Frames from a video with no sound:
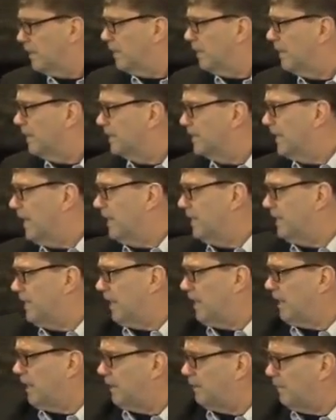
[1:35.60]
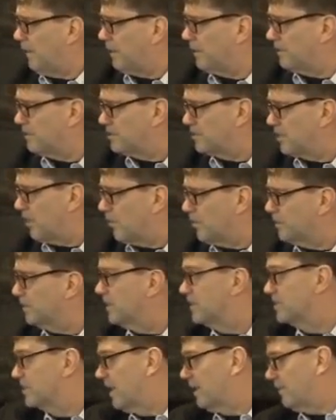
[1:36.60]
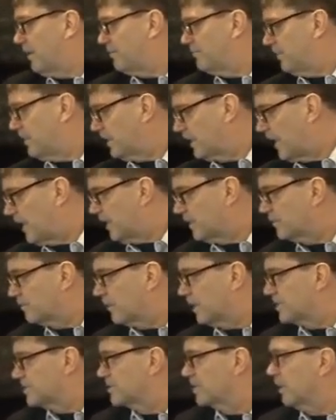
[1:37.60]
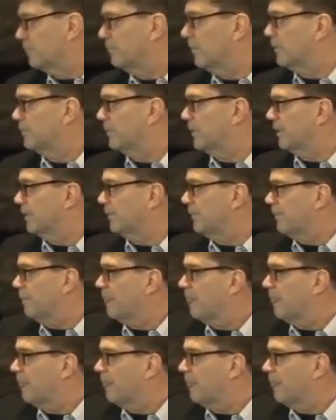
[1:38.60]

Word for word: again, now, I, I'm going to start with this. I, I felt like I had to write something up here.